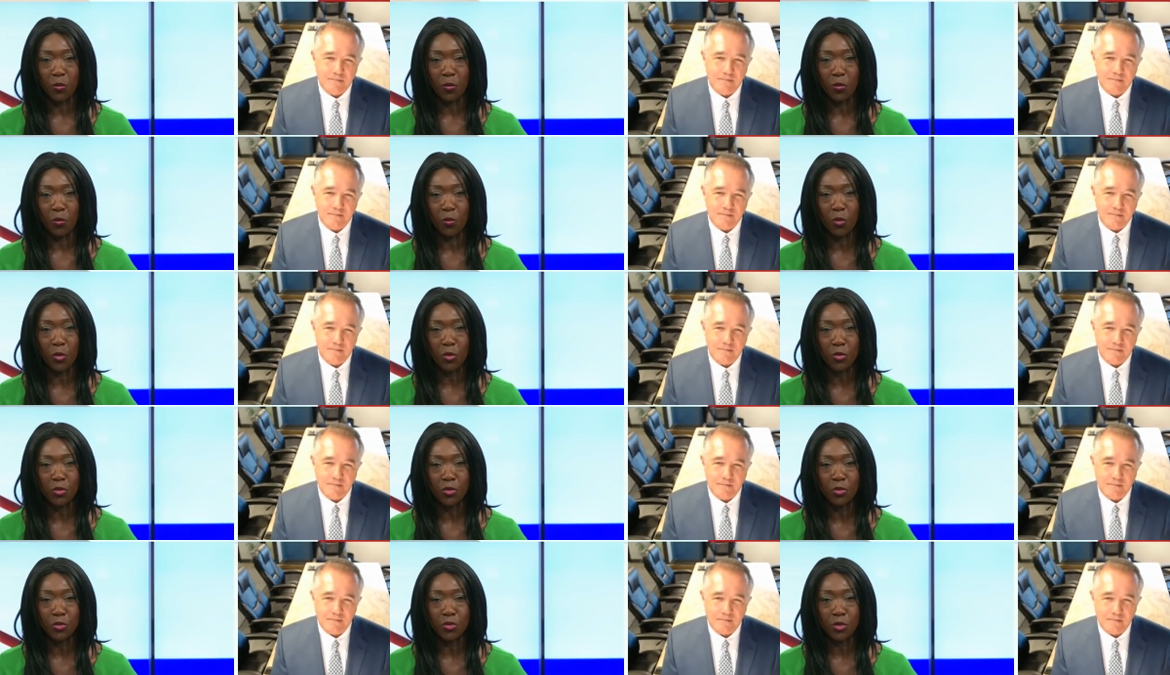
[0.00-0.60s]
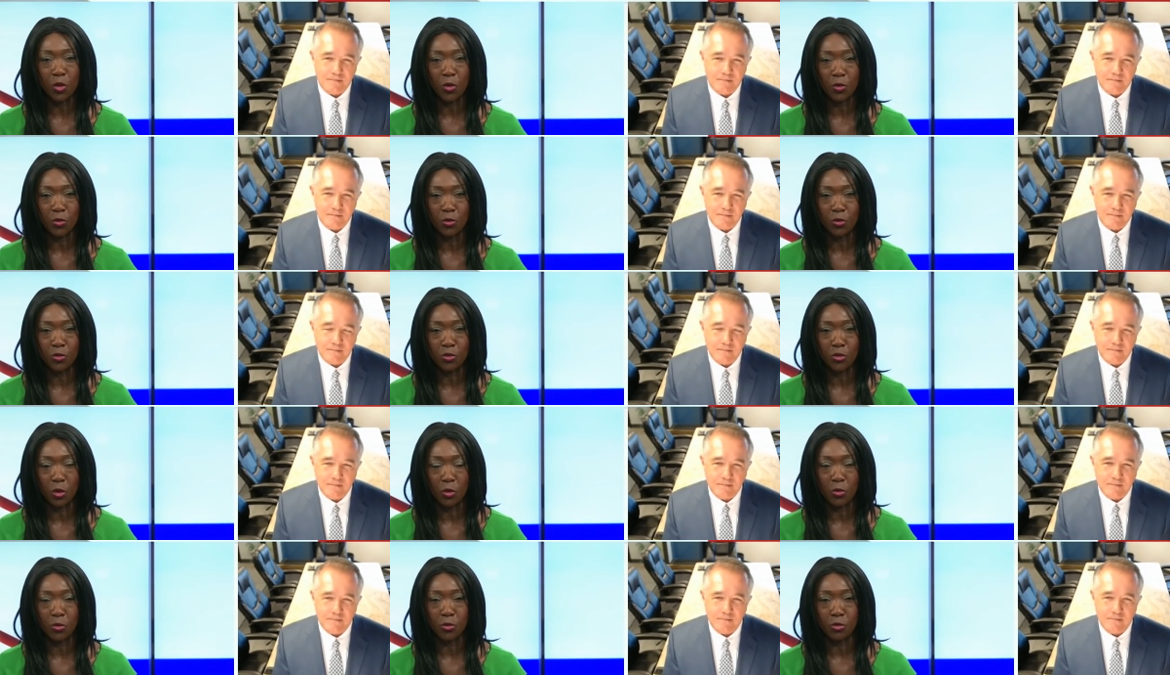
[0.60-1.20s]
Speaker 1: was
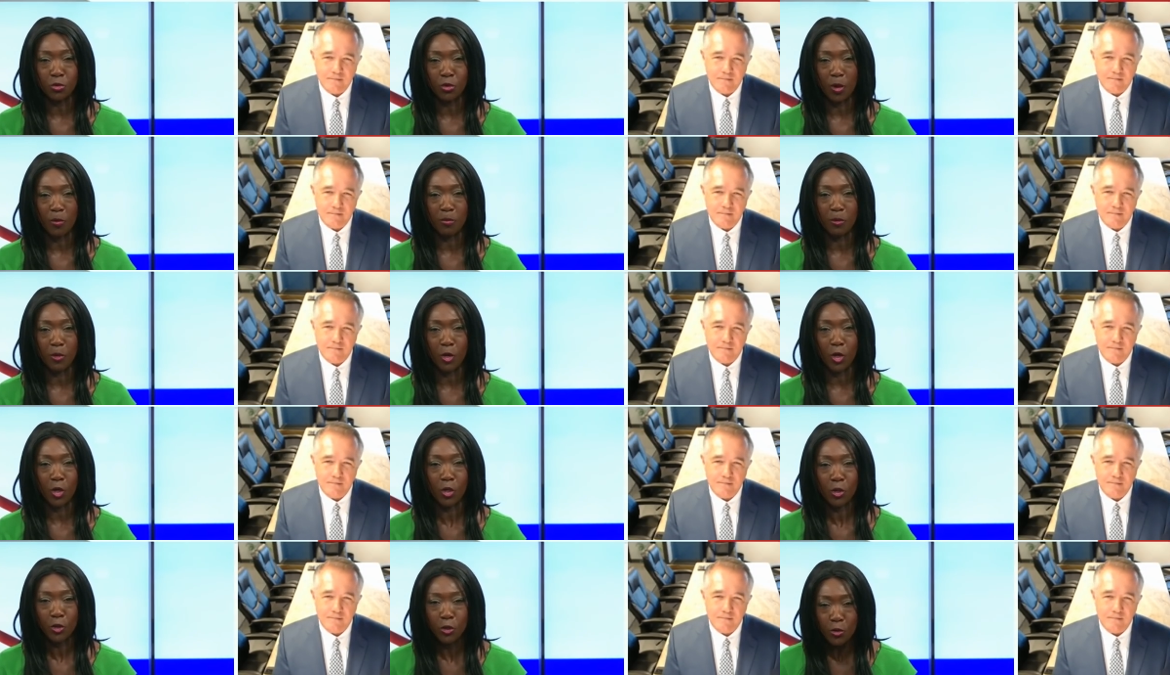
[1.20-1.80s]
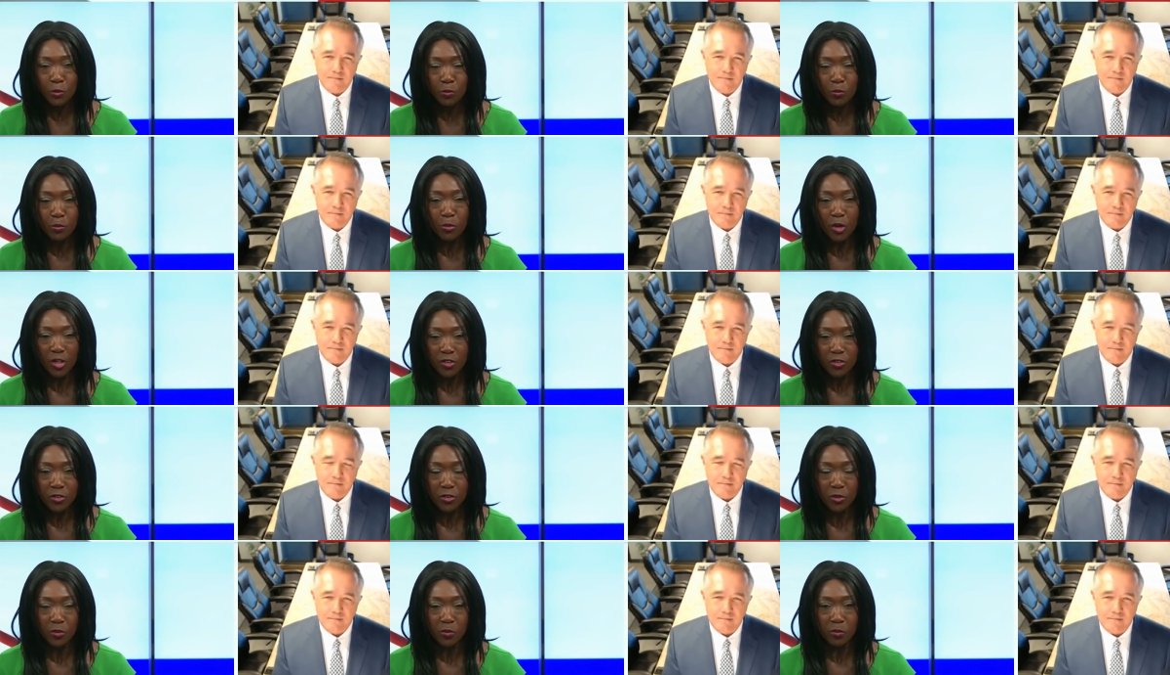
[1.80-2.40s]
Donald Trump a good
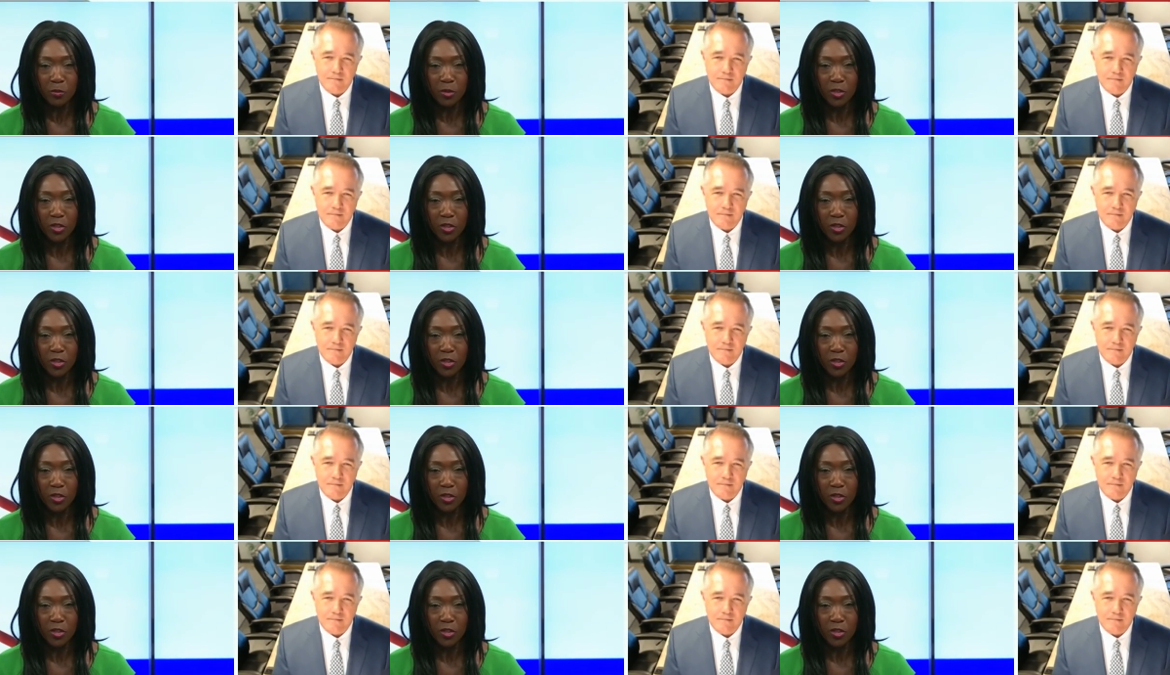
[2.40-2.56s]
president?